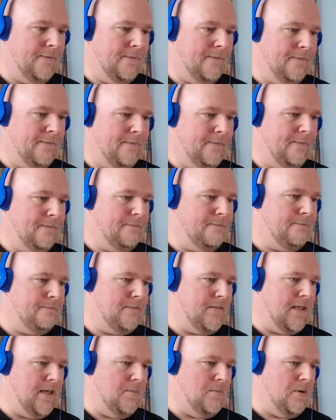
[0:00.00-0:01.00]

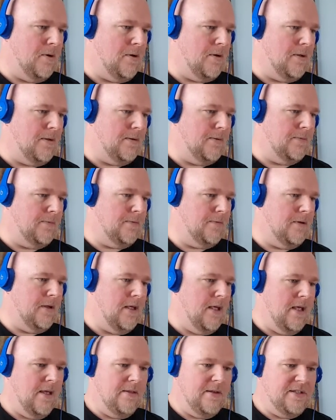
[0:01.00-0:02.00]
Come on.
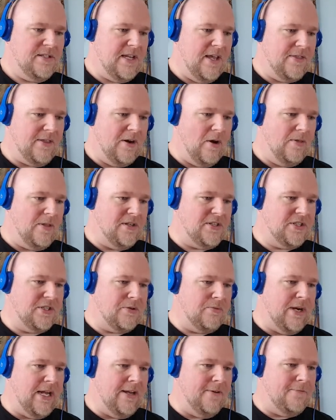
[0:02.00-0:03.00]
There's nothing on the
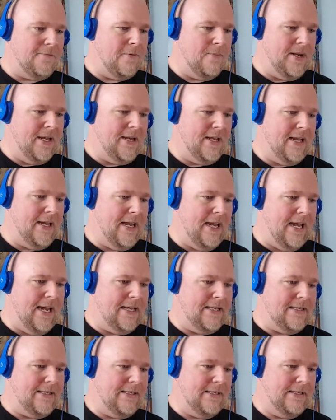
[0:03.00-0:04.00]
screen for me to
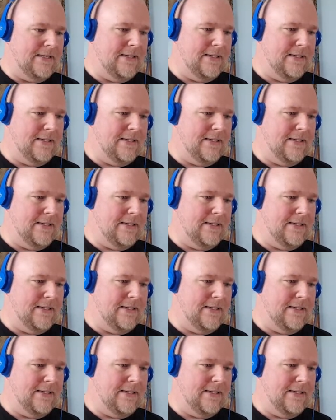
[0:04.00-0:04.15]
eat!